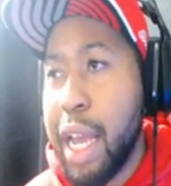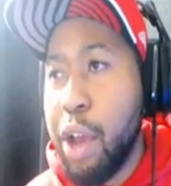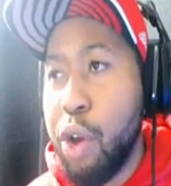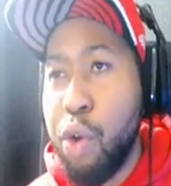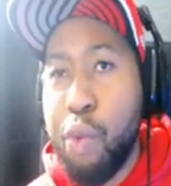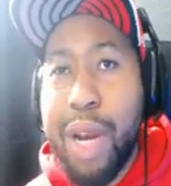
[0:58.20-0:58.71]

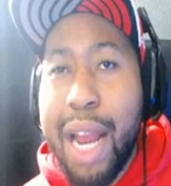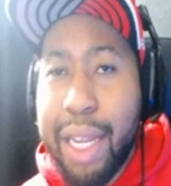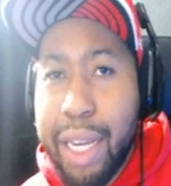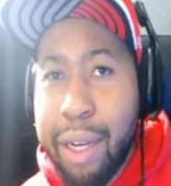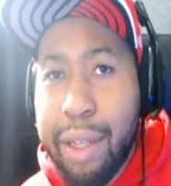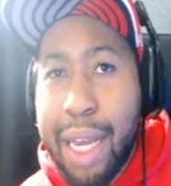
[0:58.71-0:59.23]
when I
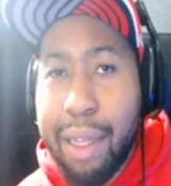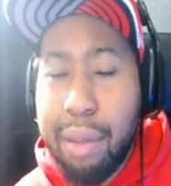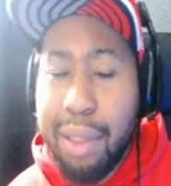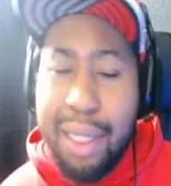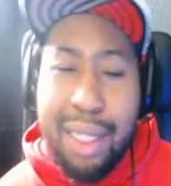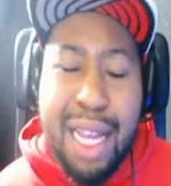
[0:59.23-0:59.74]
hear that,
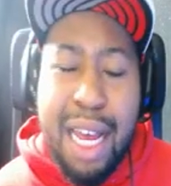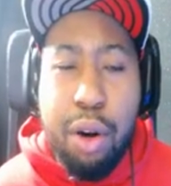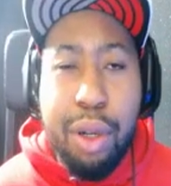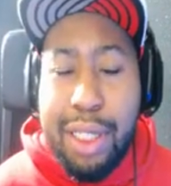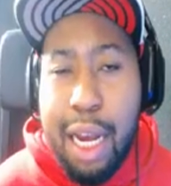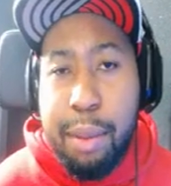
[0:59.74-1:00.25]
not all the
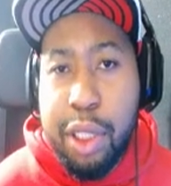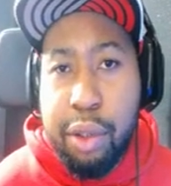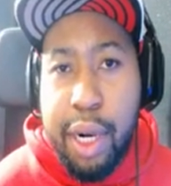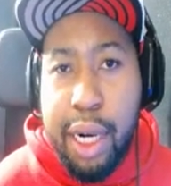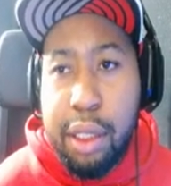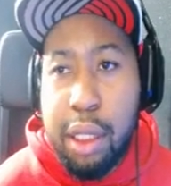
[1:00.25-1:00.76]
time is
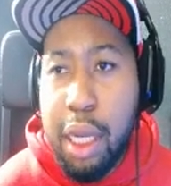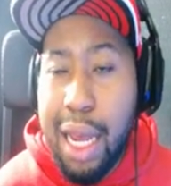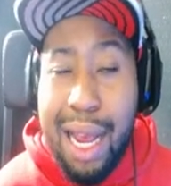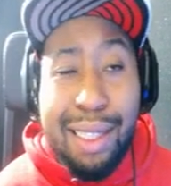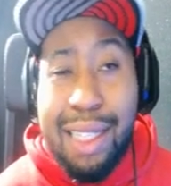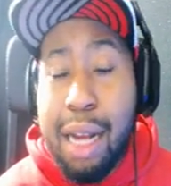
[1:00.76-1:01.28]
correct.
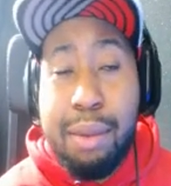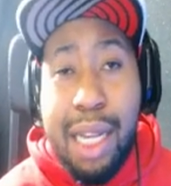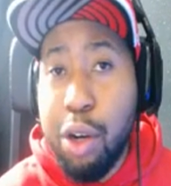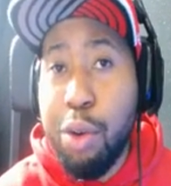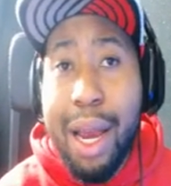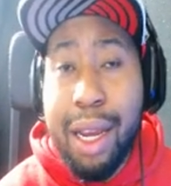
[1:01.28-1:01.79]
At times I
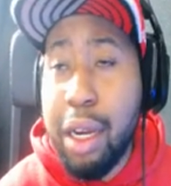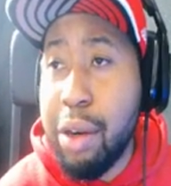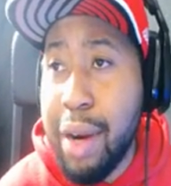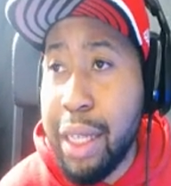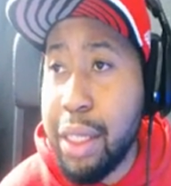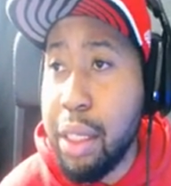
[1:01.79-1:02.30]
go back and
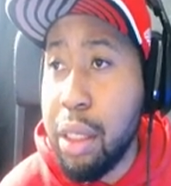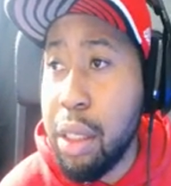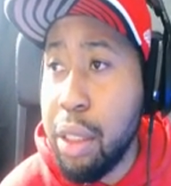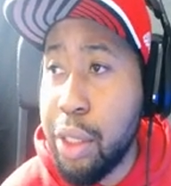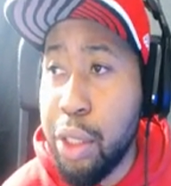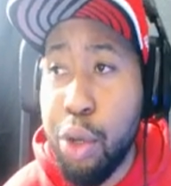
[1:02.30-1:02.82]
correct it.
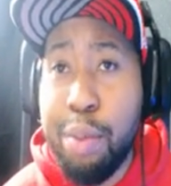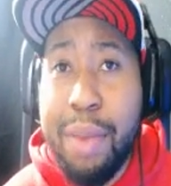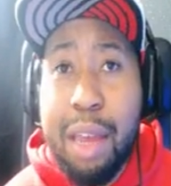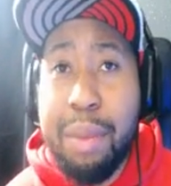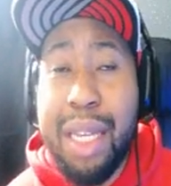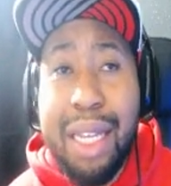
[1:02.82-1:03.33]
So
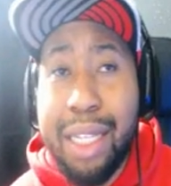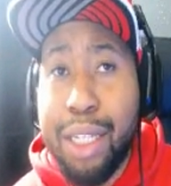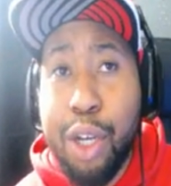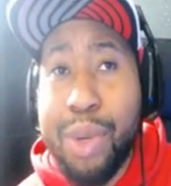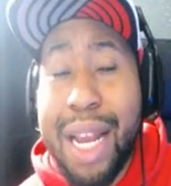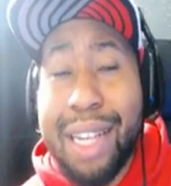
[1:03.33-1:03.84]
maybe
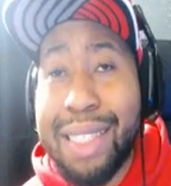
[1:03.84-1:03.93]
Kodak's not